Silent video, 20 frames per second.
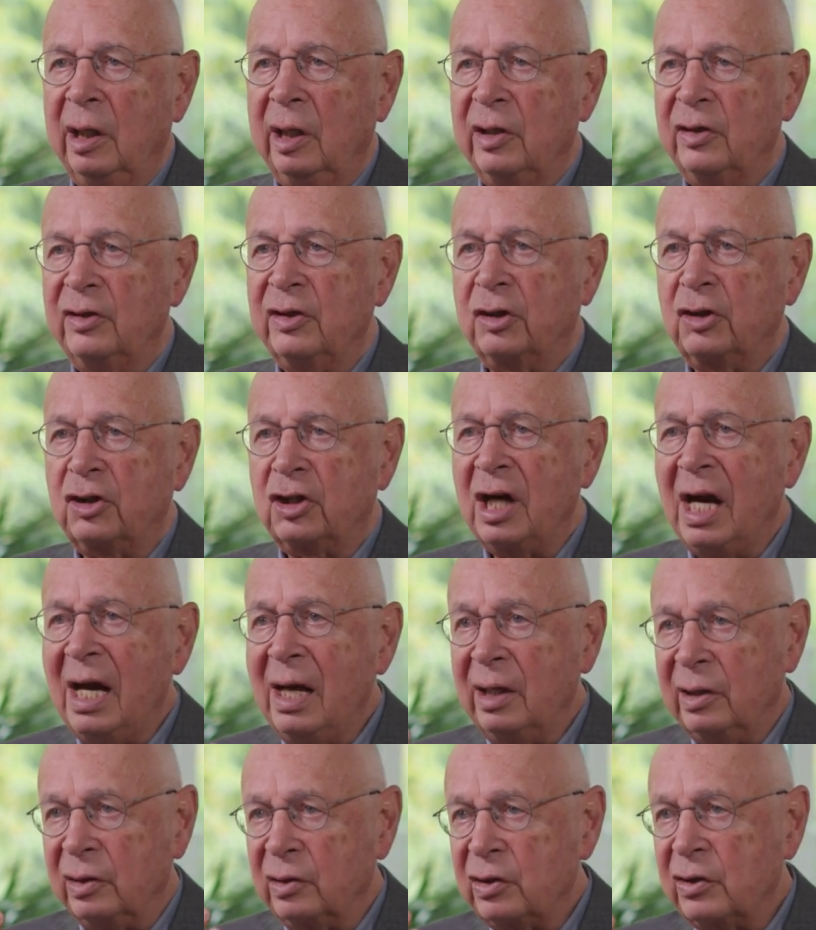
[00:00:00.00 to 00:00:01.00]
is a
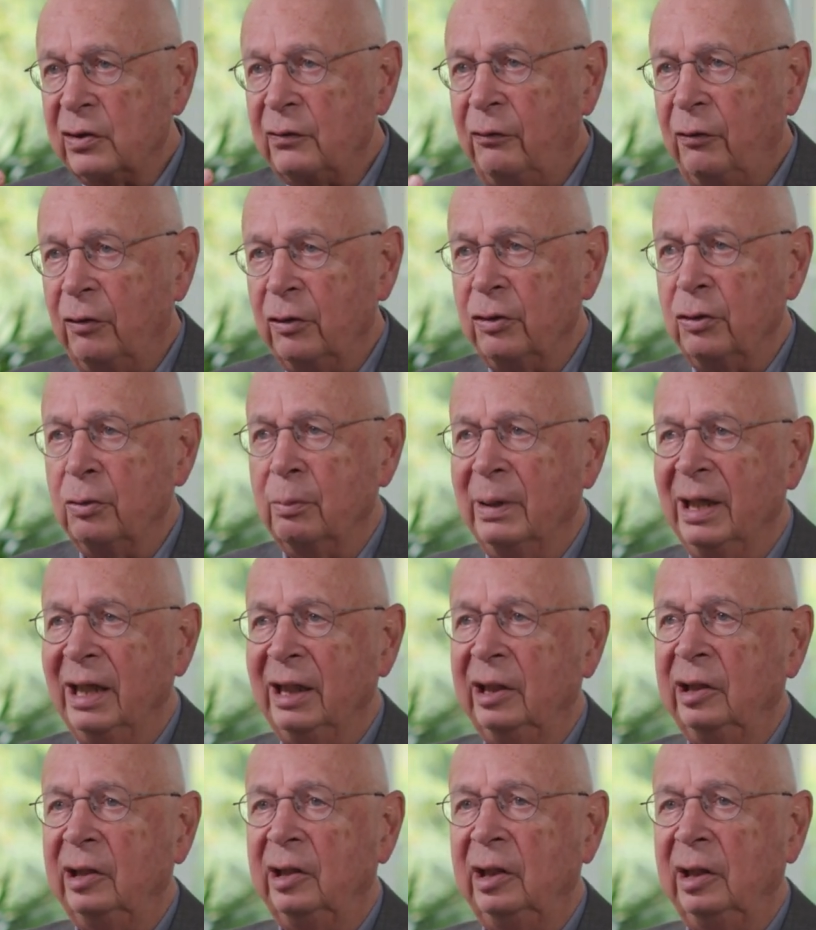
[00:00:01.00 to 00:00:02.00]
chance for
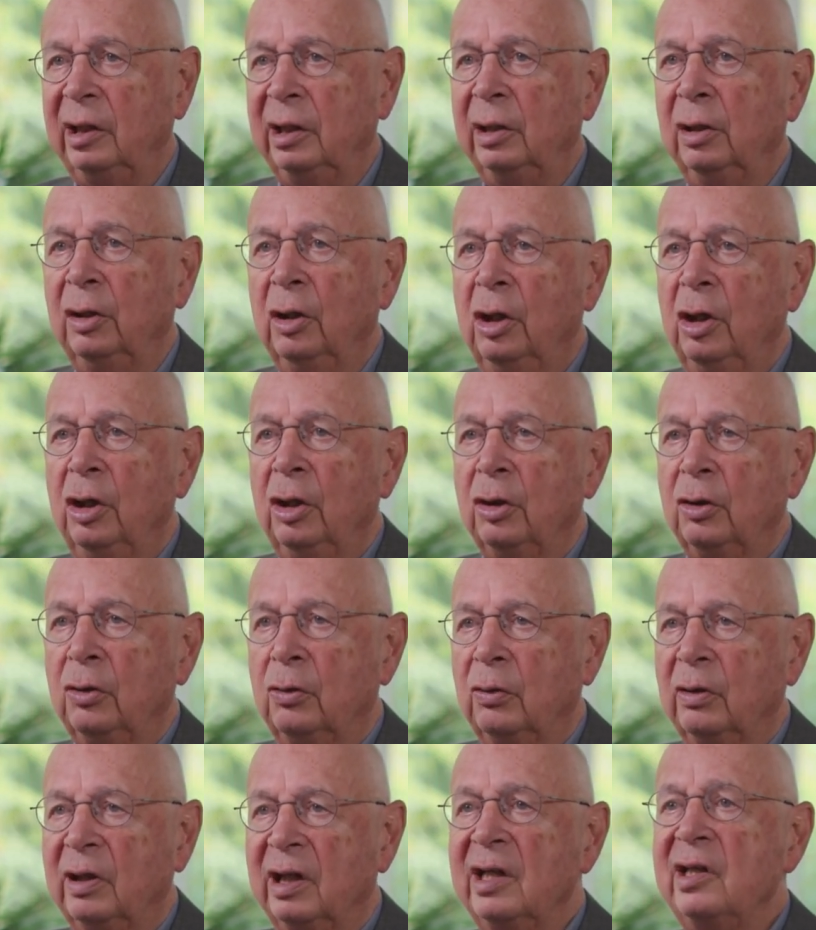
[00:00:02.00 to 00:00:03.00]
humanity
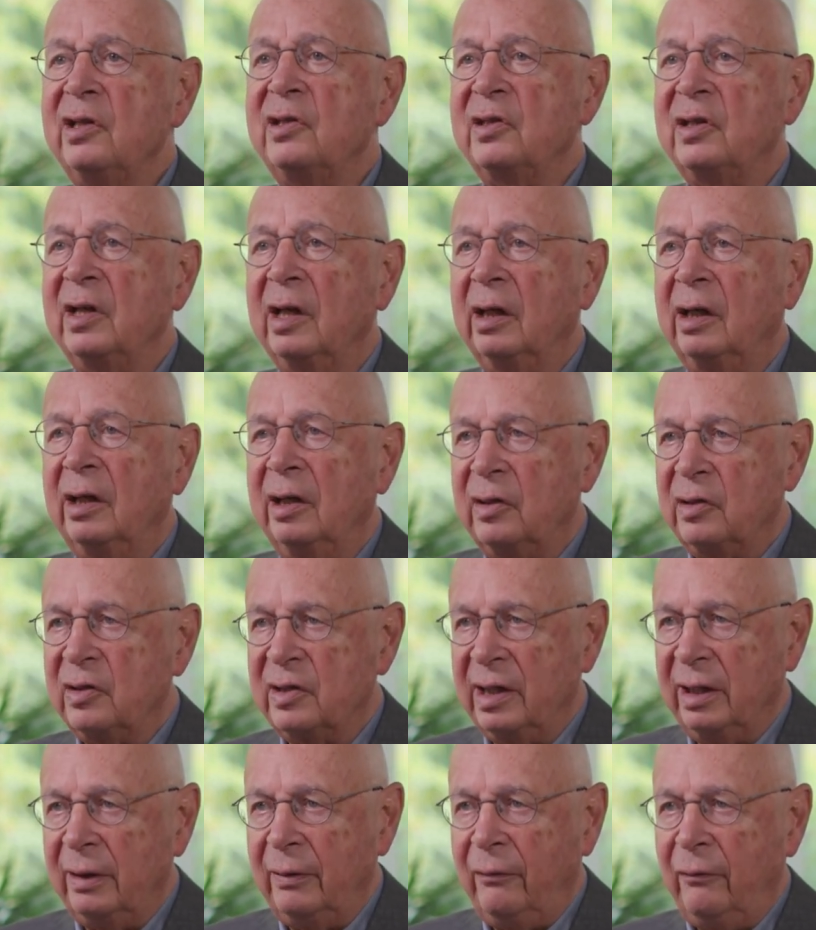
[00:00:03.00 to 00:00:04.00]
to rethink
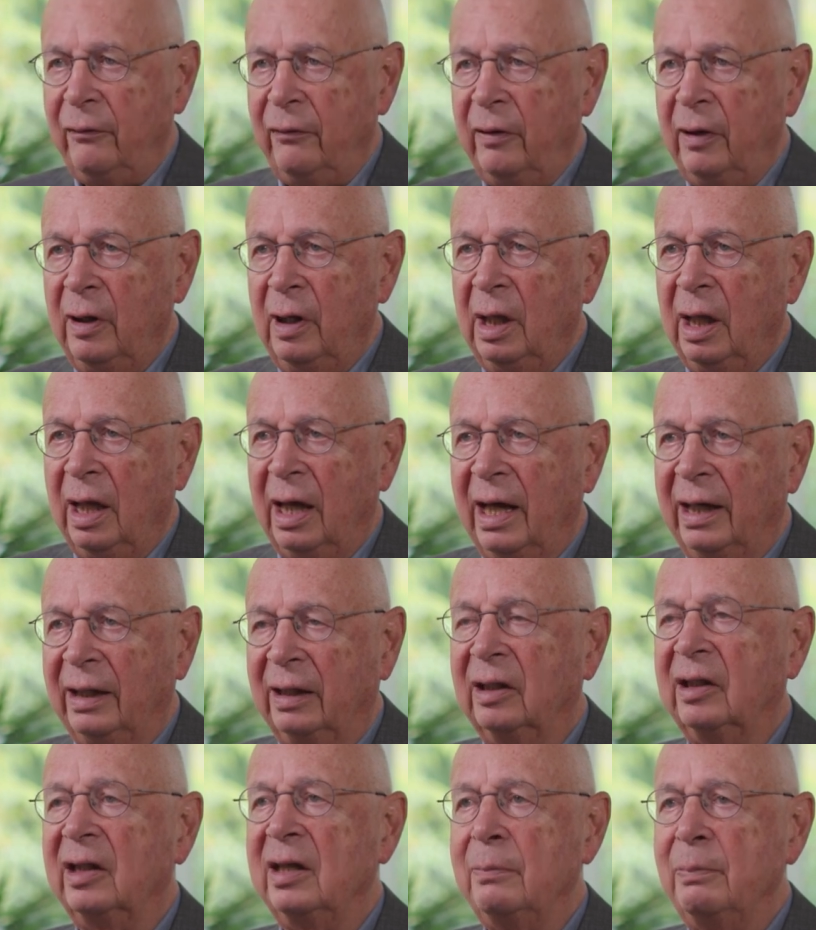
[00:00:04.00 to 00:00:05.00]
itself
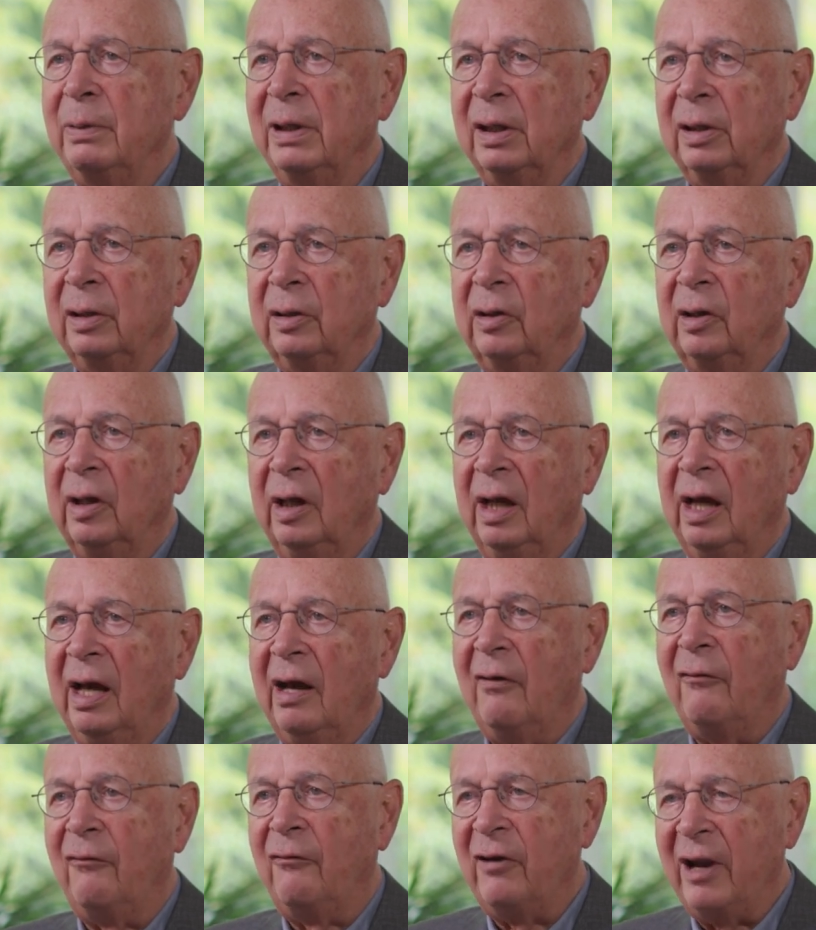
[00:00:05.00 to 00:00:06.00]
and rebuild
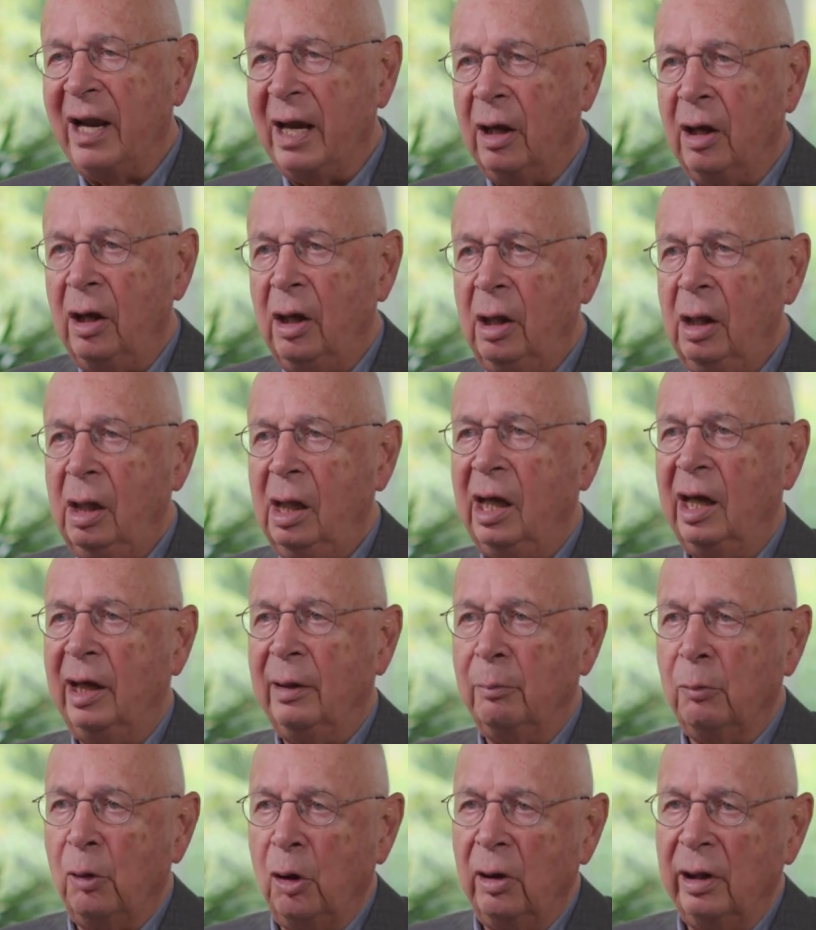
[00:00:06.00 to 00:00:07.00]
a fairer
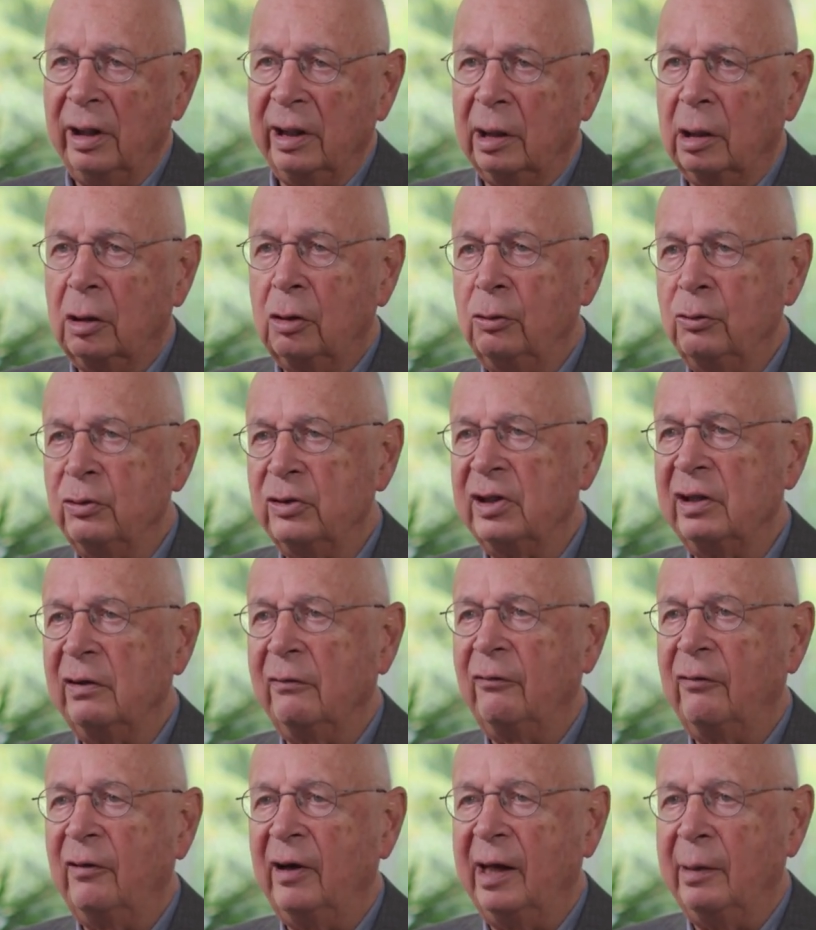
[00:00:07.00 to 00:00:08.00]
and more
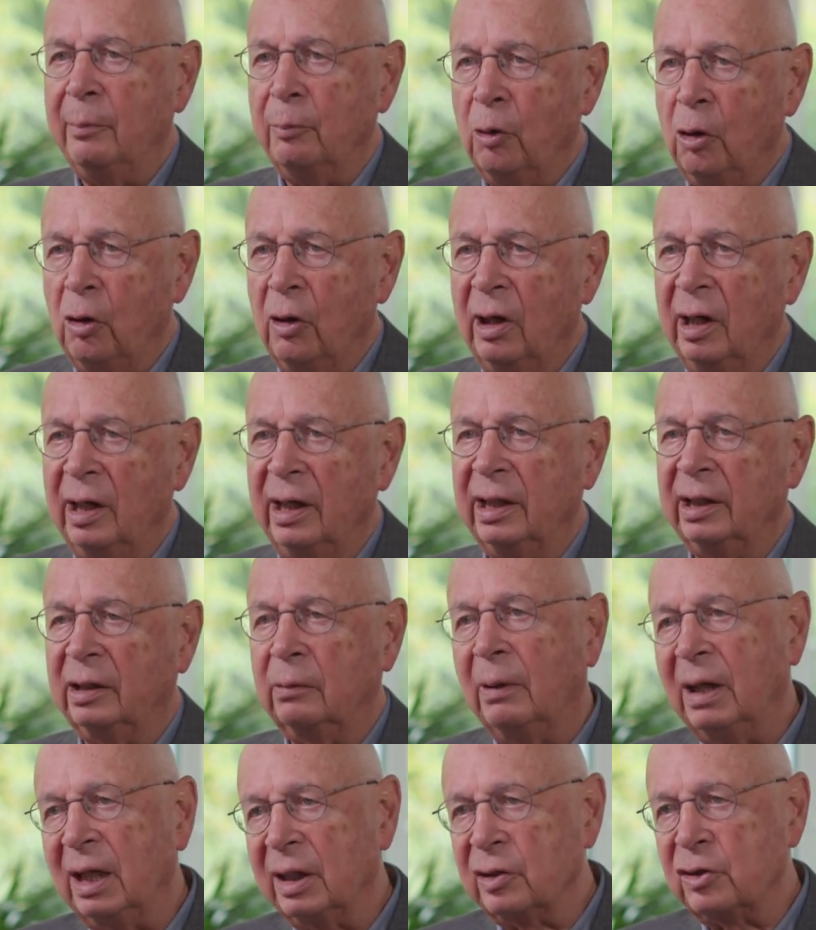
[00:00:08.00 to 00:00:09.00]
inclusive and more
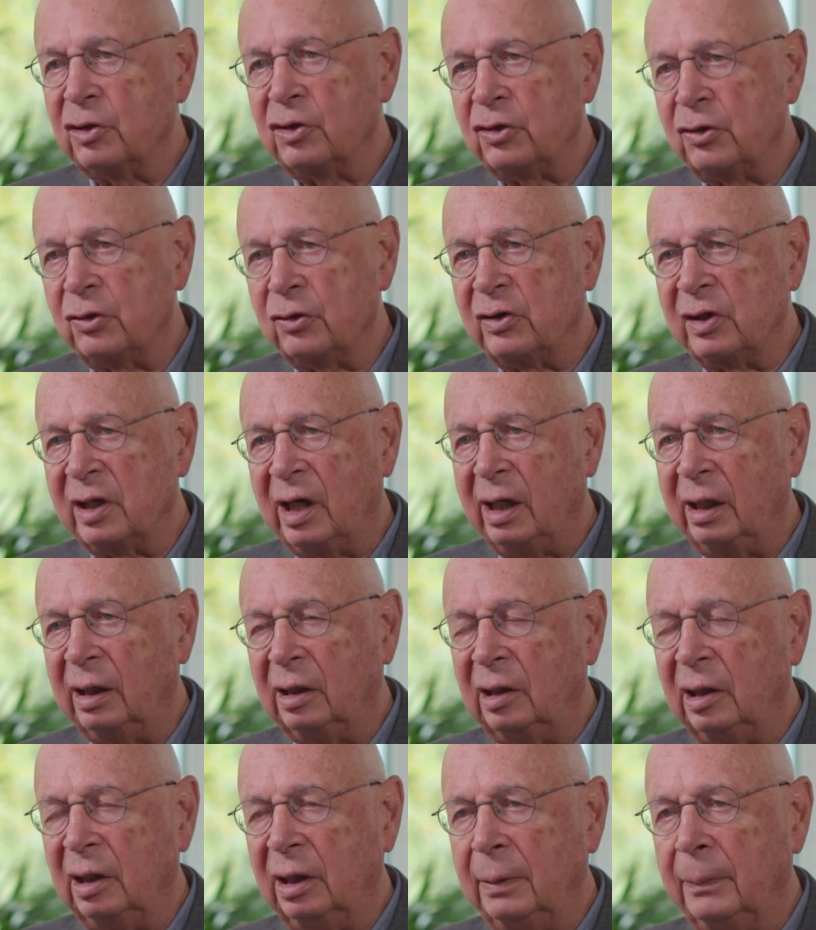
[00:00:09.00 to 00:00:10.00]
advanced
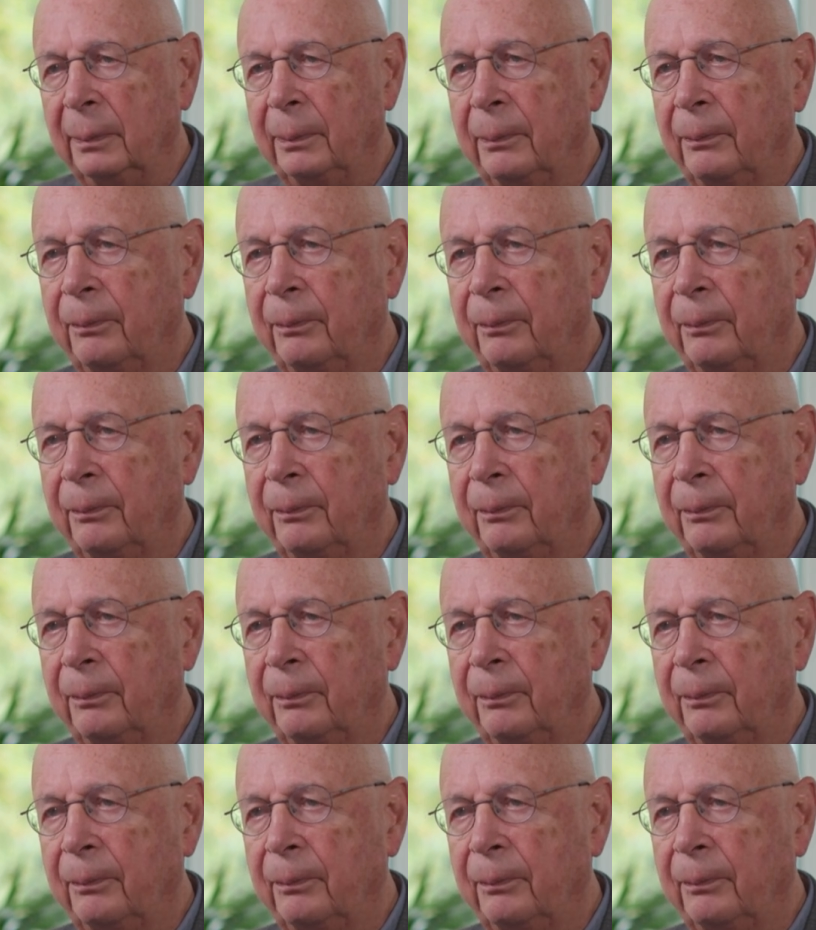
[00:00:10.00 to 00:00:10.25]
society.